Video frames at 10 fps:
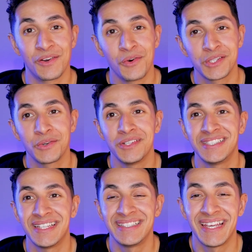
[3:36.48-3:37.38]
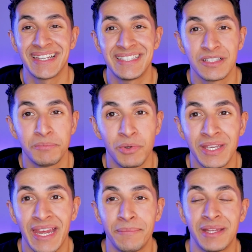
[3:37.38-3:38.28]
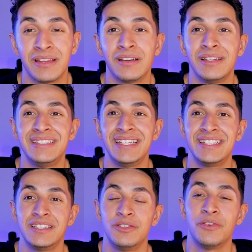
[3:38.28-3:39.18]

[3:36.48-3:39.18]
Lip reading: Now, Course Careers is a tech sales boot camp that literally teaches